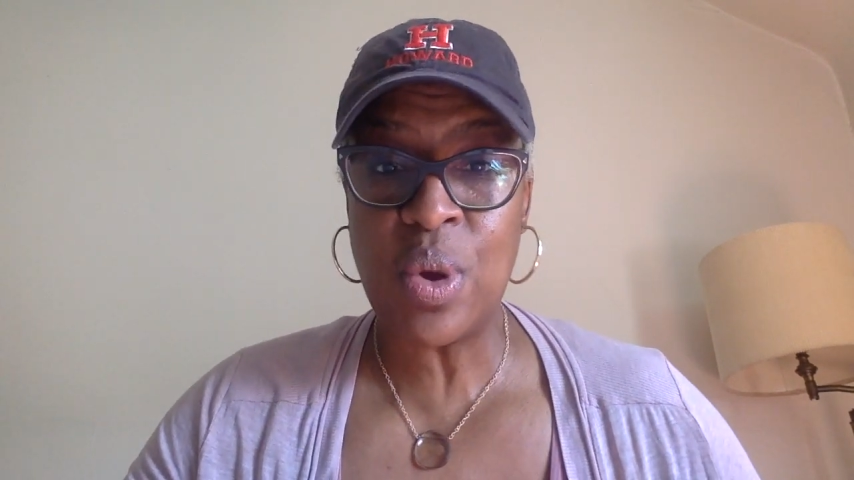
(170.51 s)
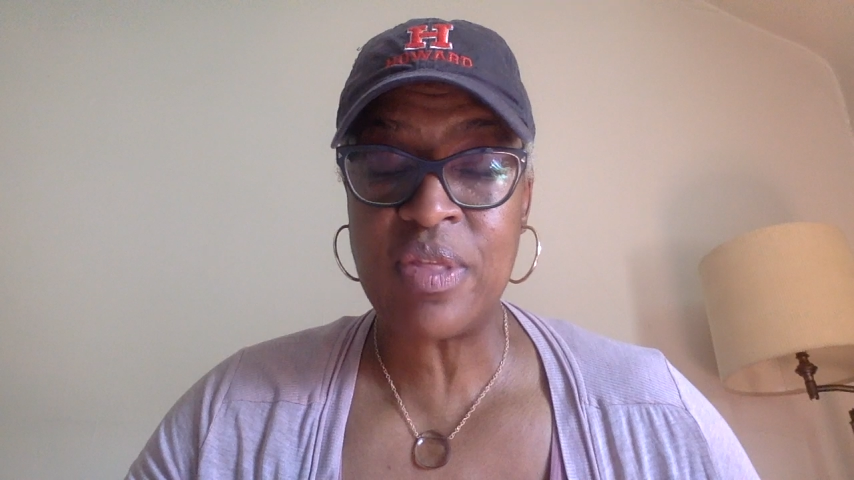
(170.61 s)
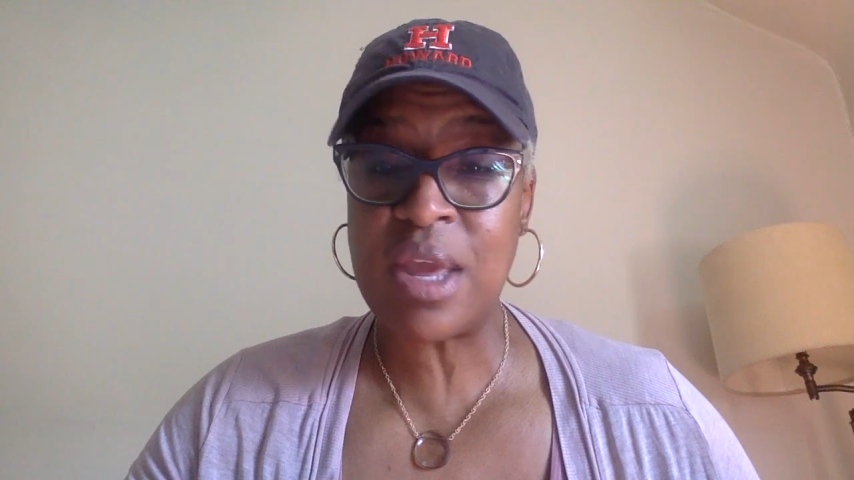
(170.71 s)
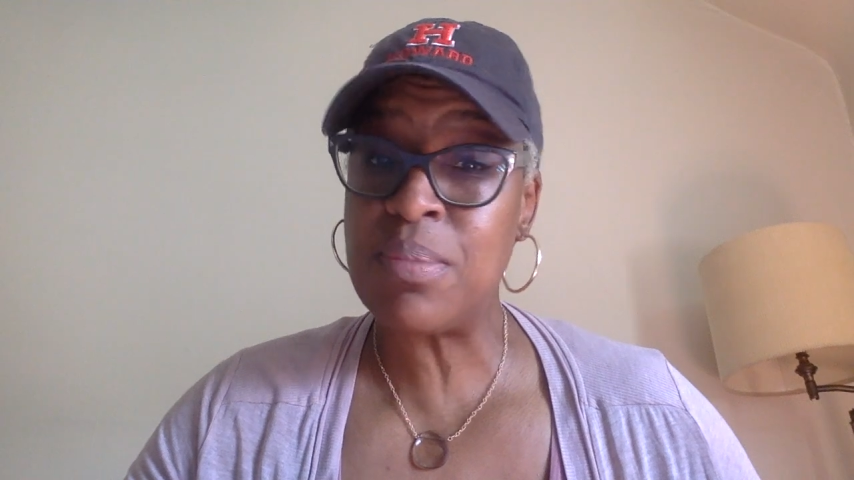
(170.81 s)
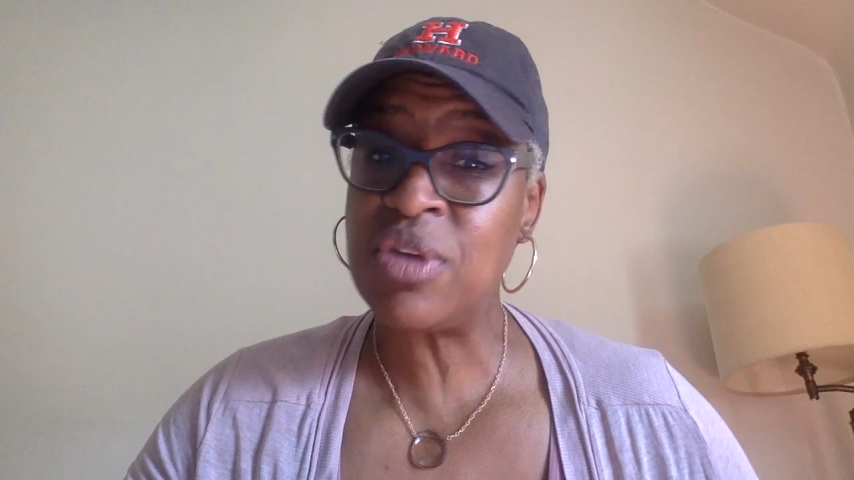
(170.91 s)
on
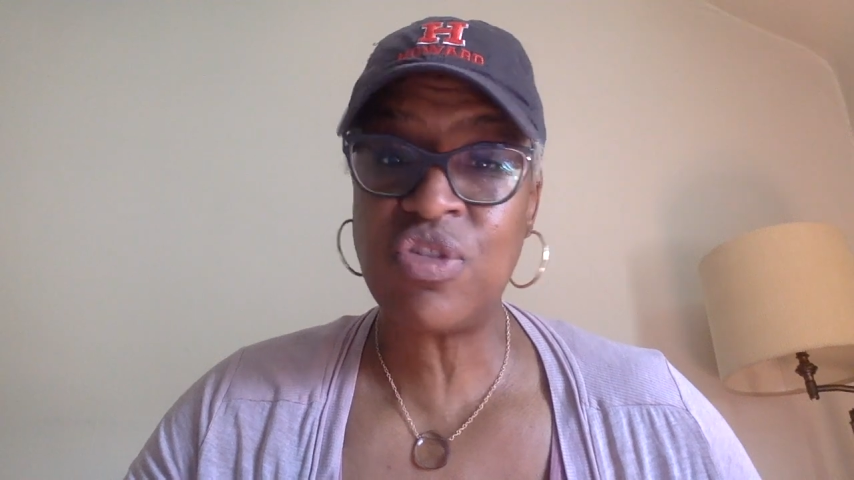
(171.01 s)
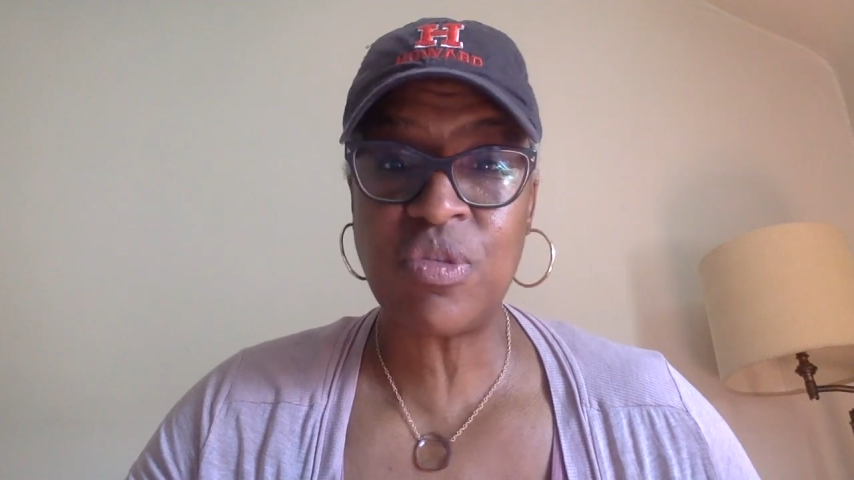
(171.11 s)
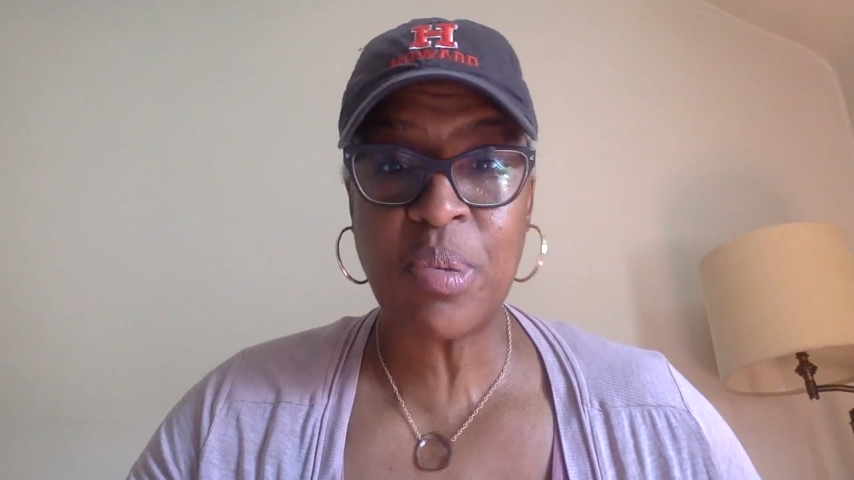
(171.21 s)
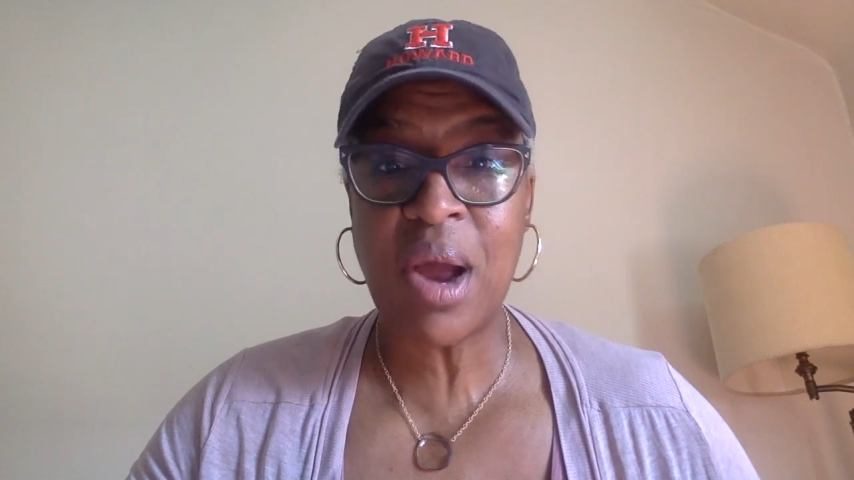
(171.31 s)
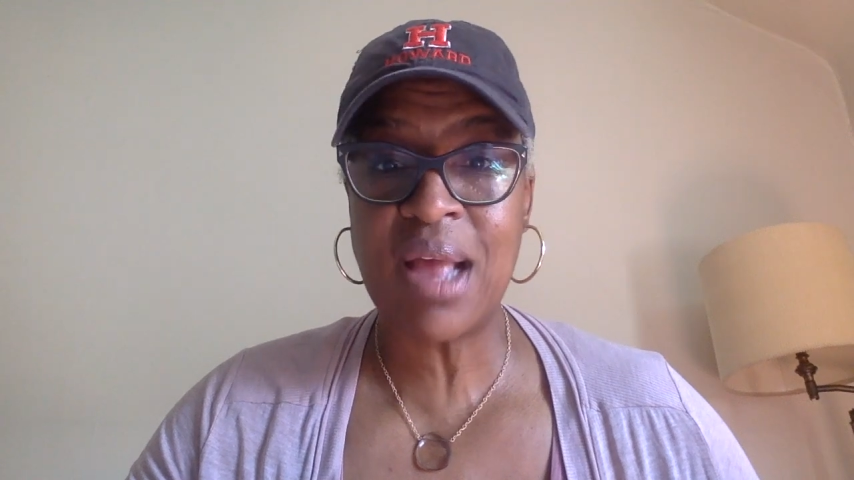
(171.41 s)
the
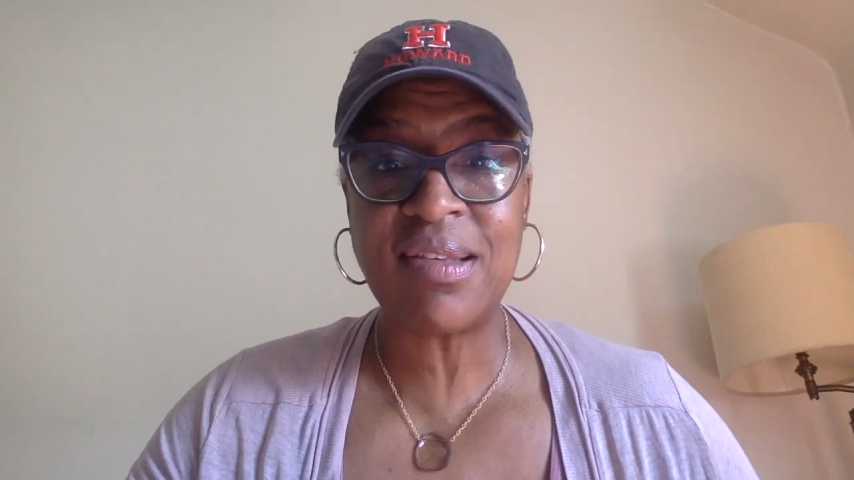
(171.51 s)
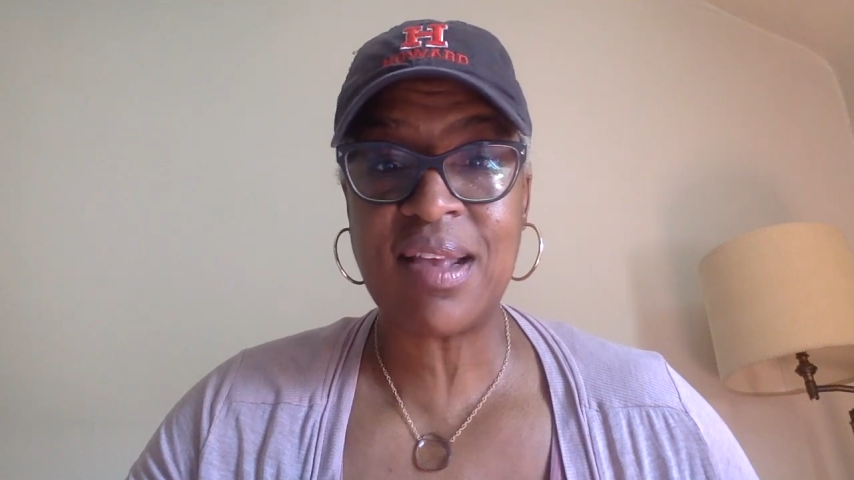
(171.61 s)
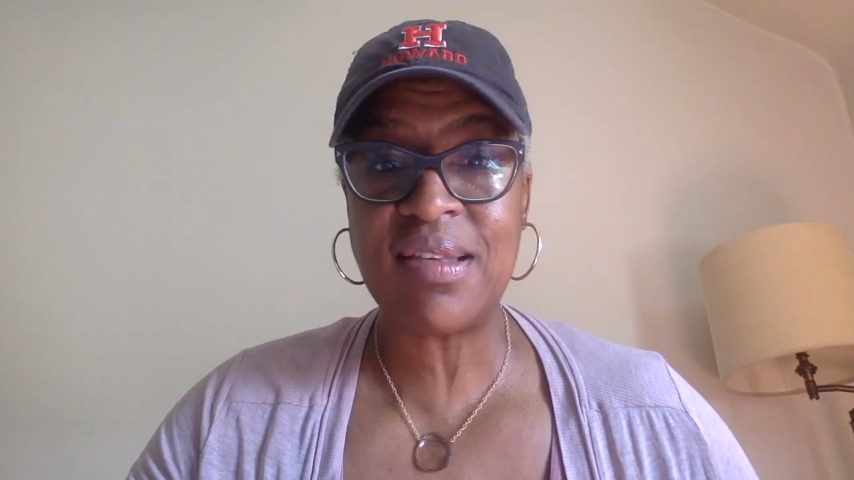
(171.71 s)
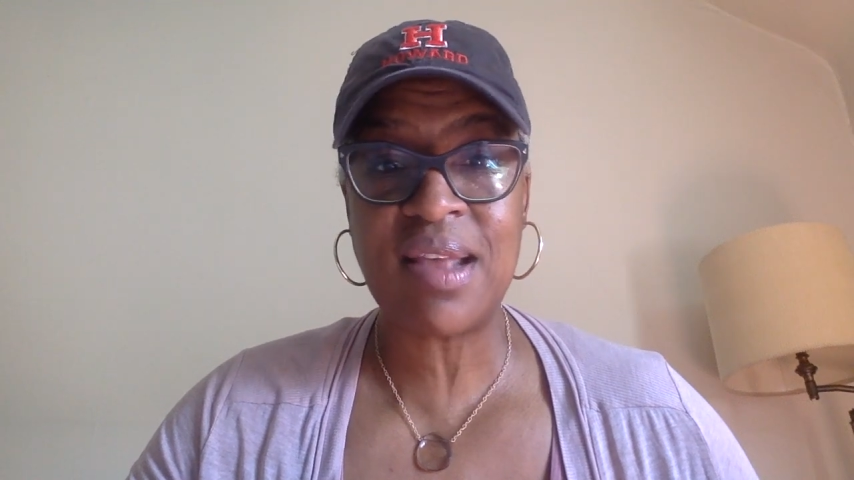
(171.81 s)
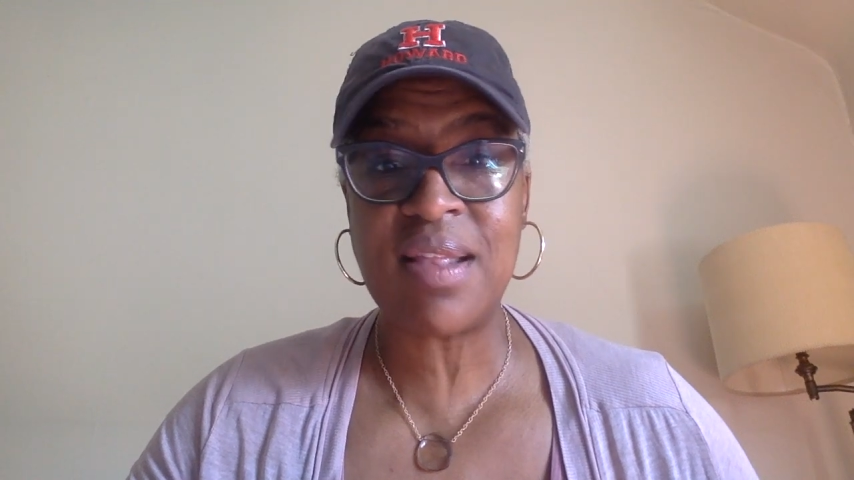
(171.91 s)
admissions
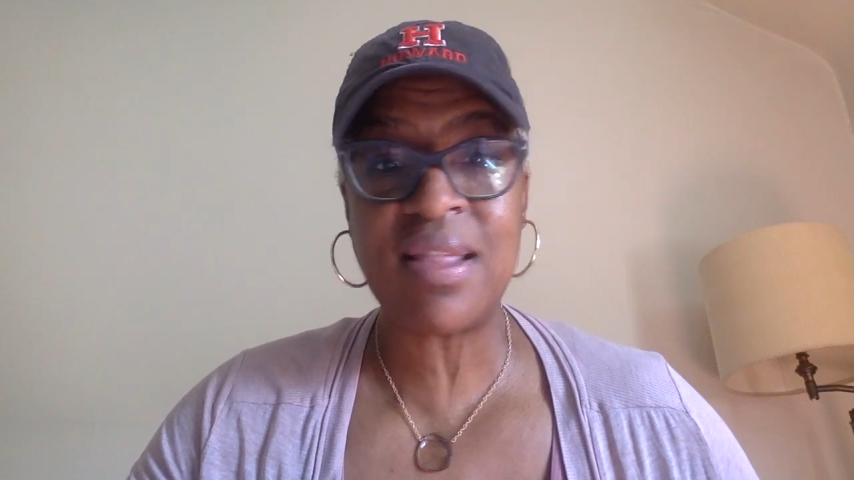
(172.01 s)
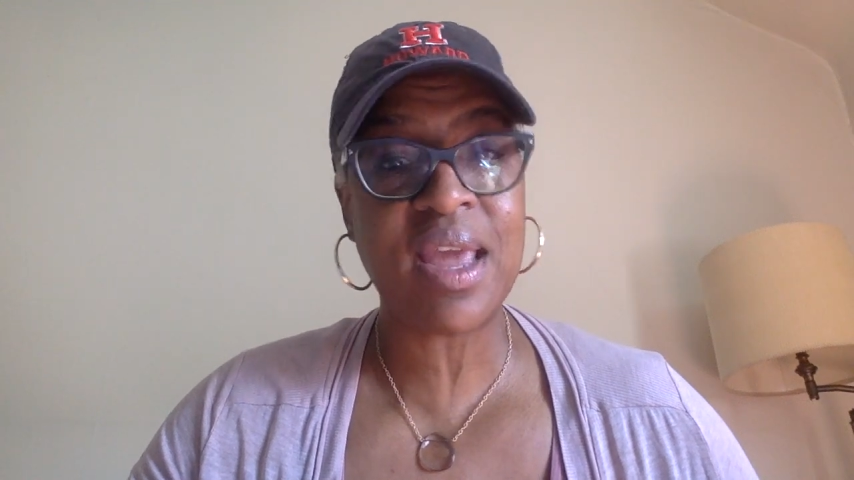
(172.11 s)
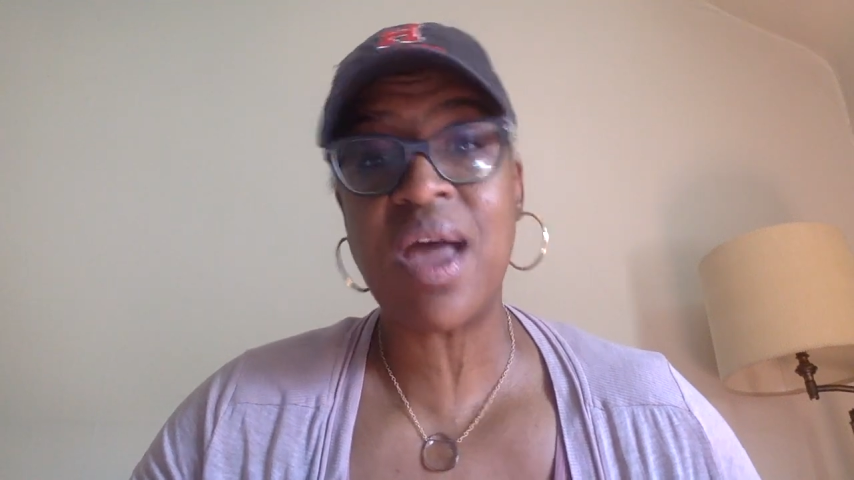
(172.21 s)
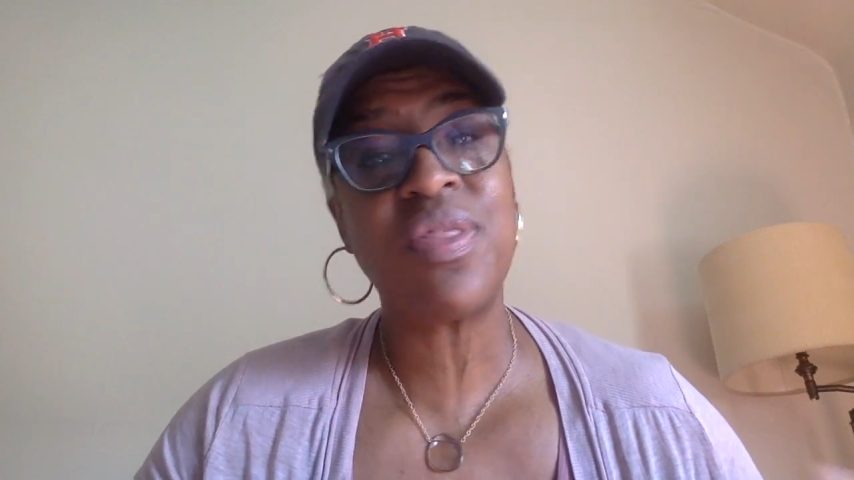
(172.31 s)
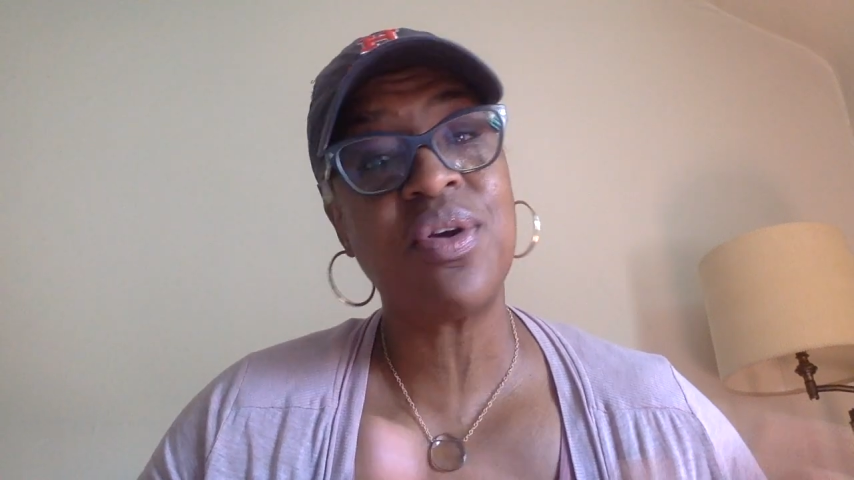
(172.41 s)
process and
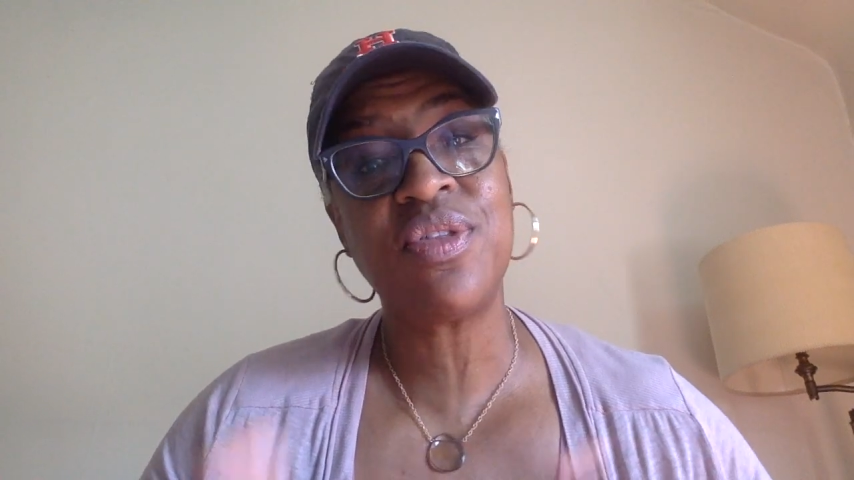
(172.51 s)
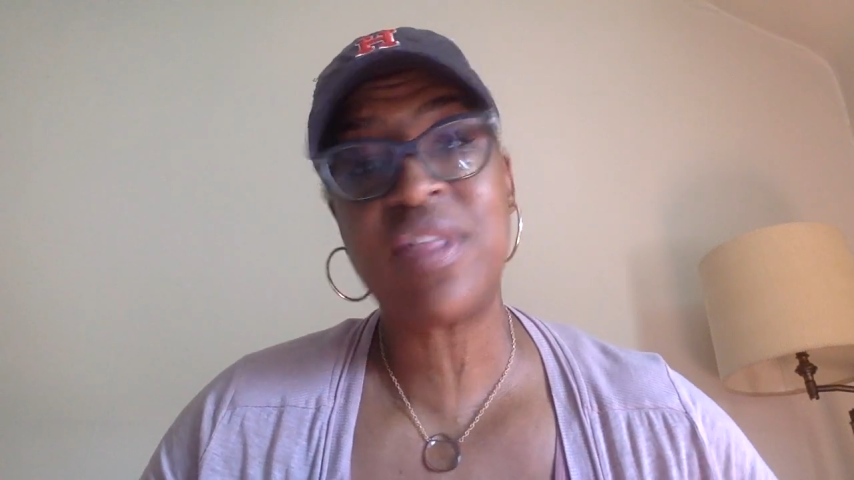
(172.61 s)
the other